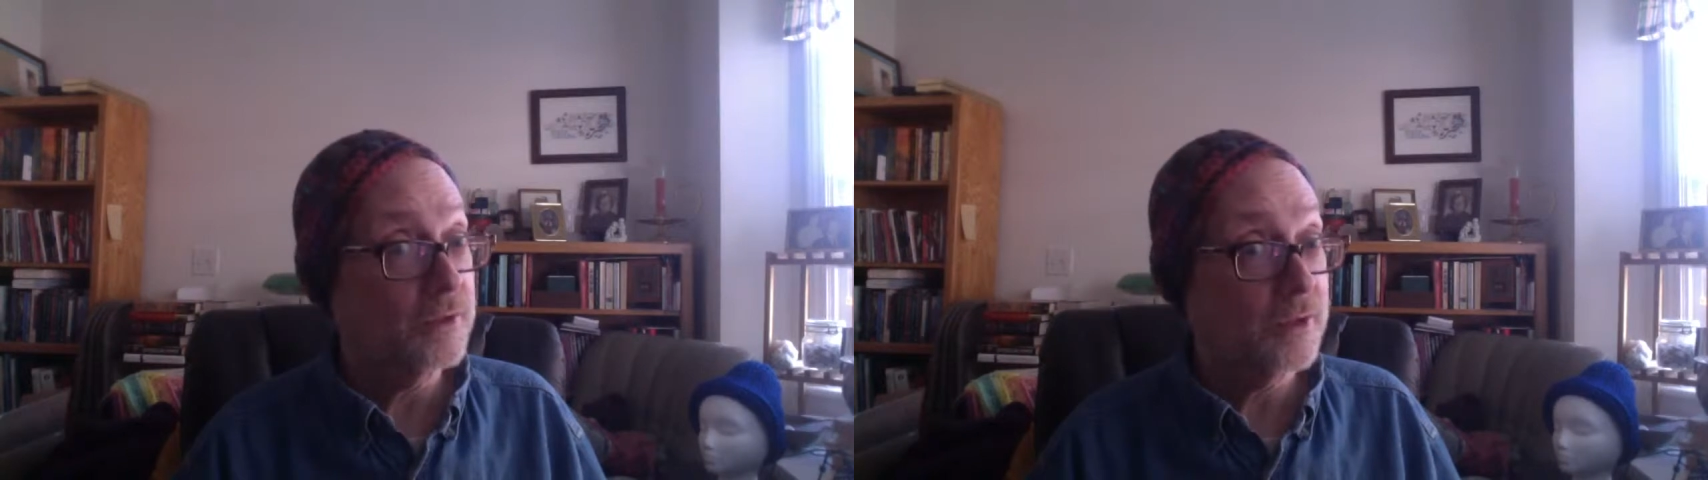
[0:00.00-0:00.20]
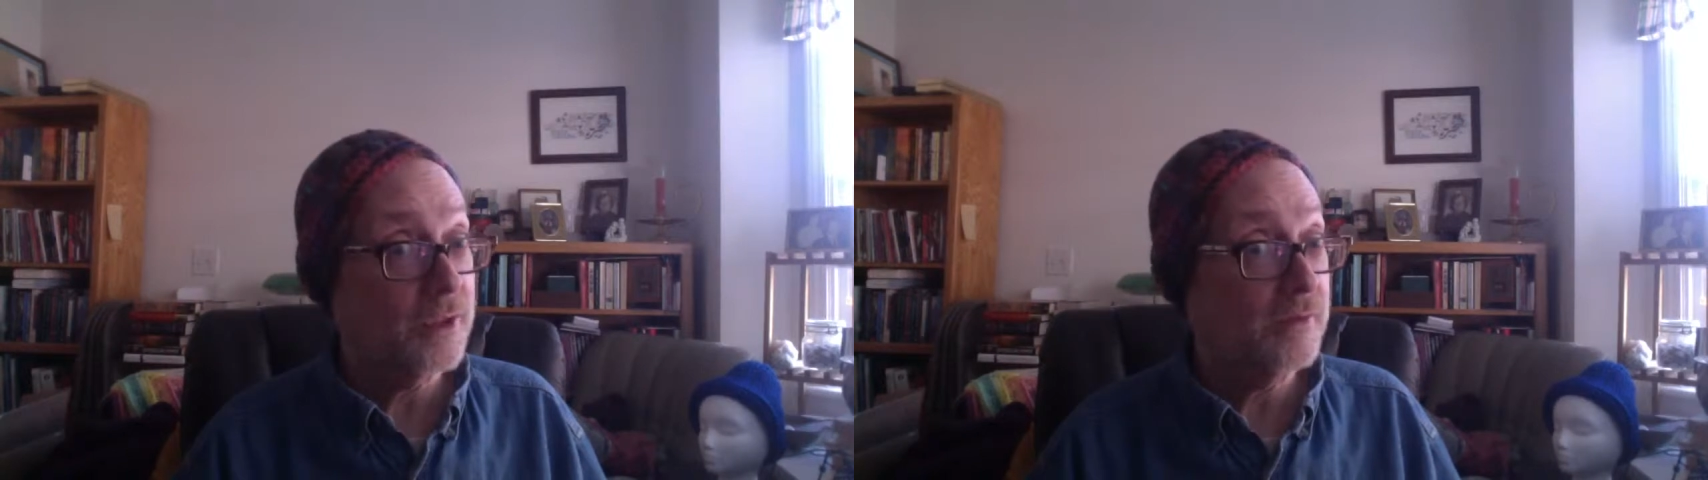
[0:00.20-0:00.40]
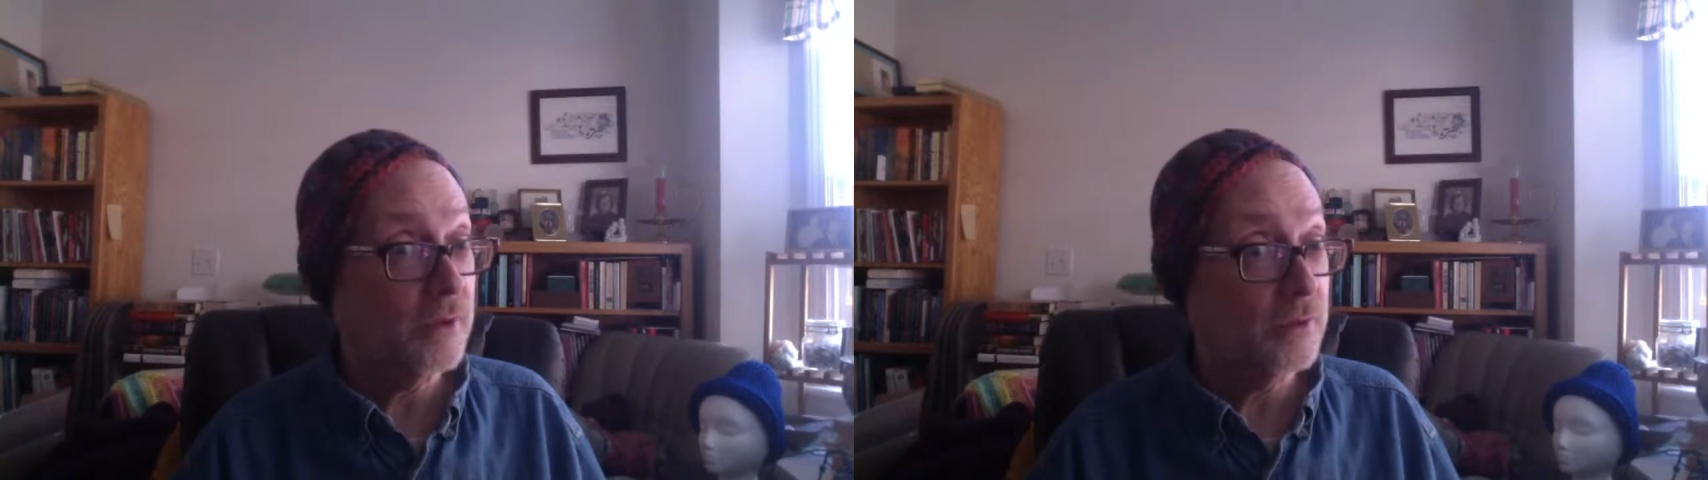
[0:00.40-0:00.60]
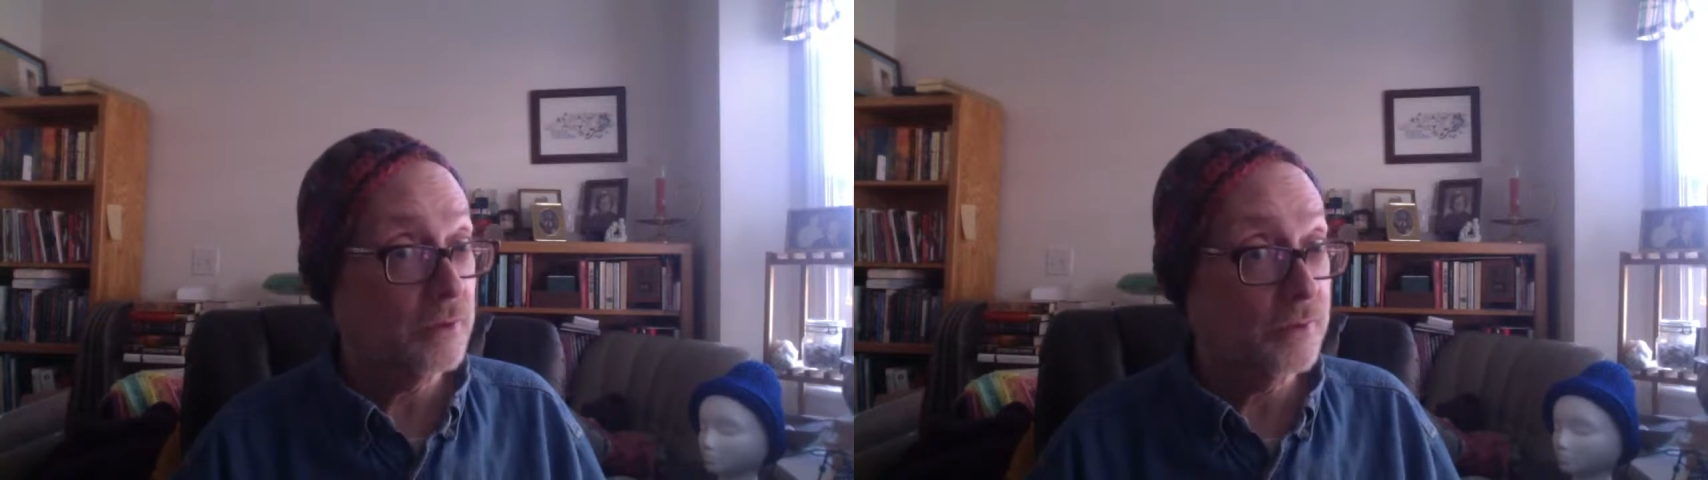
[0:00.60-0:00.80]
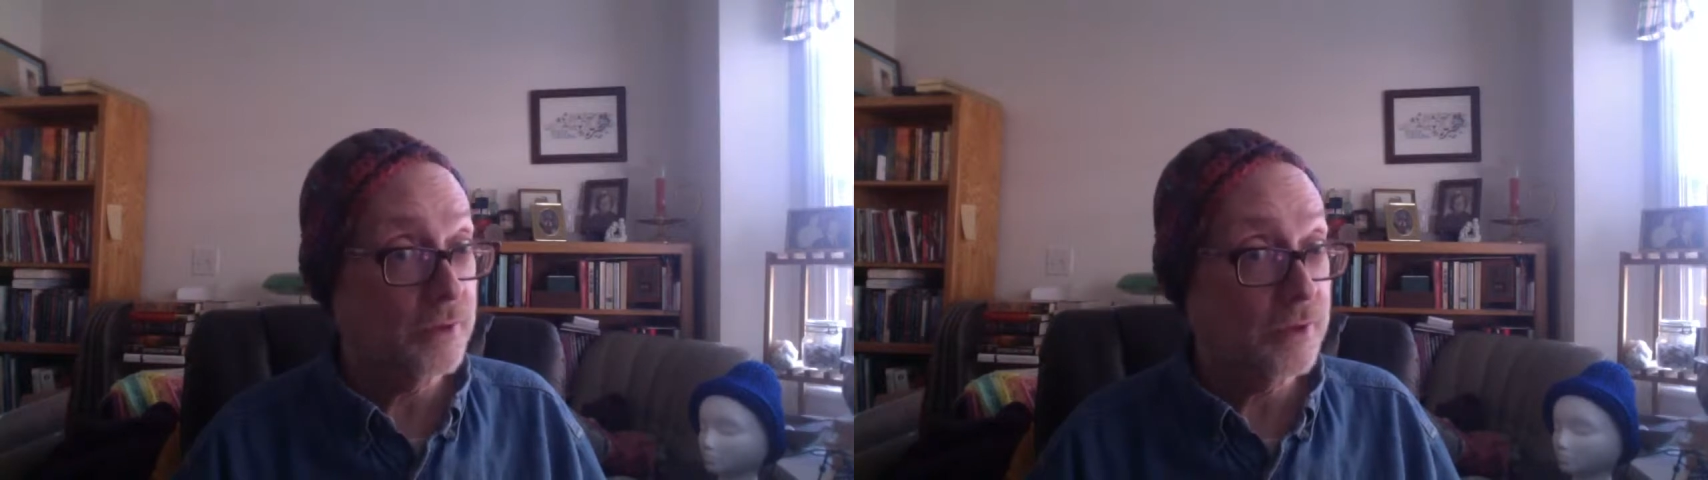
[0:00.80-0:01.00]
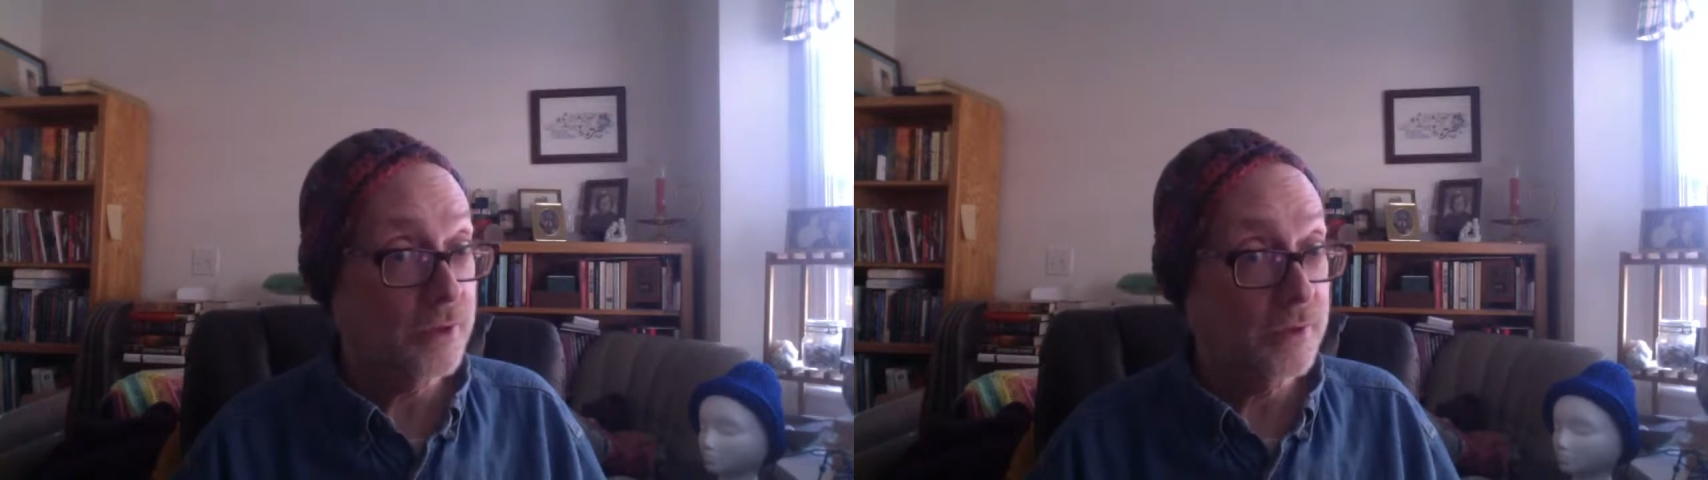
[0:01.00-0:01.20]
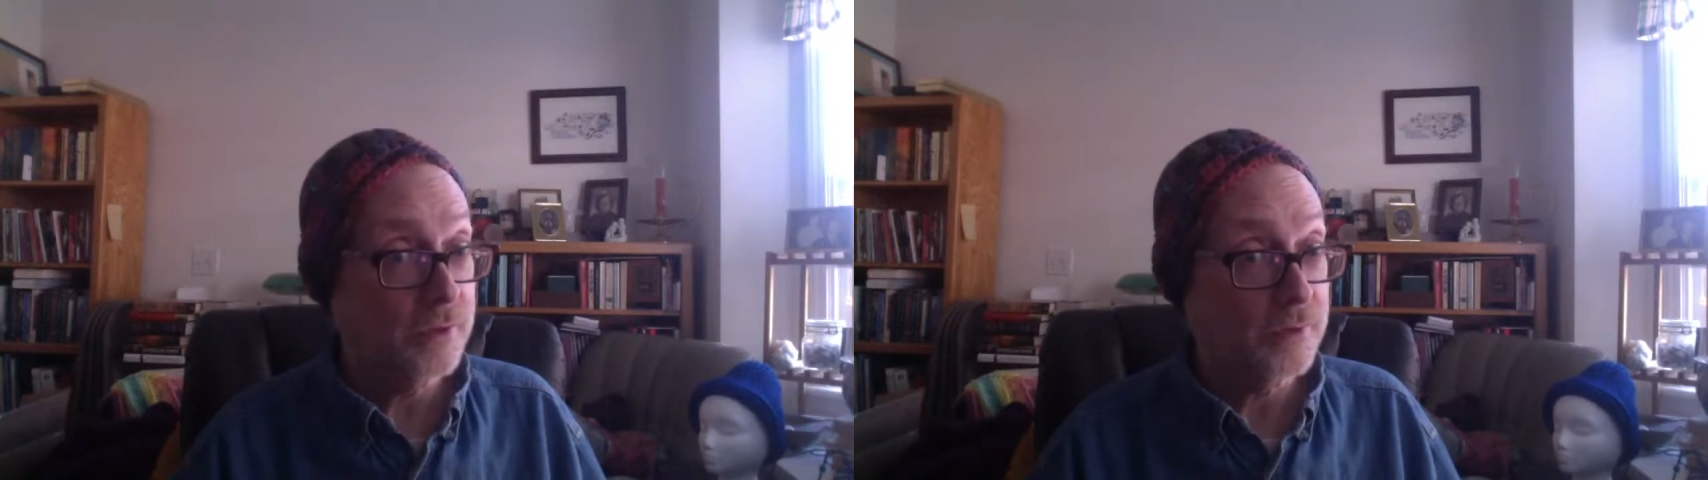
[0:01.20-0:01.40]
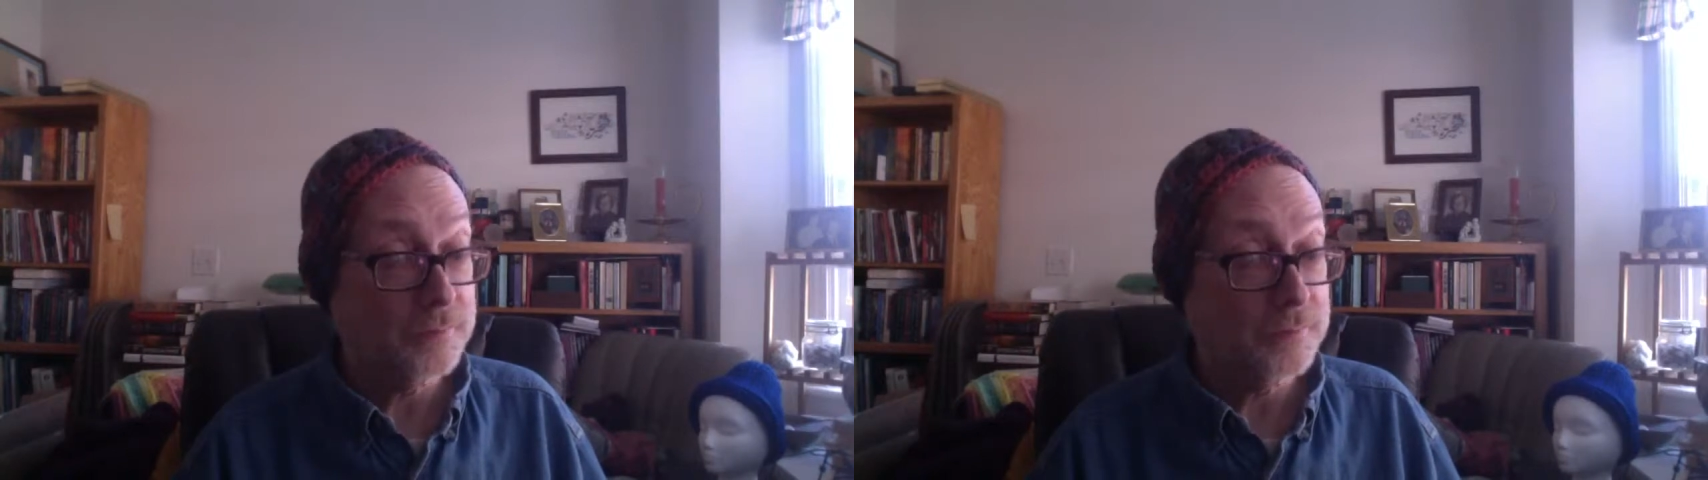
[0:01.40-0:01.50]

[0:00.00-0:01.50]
driving loaded either.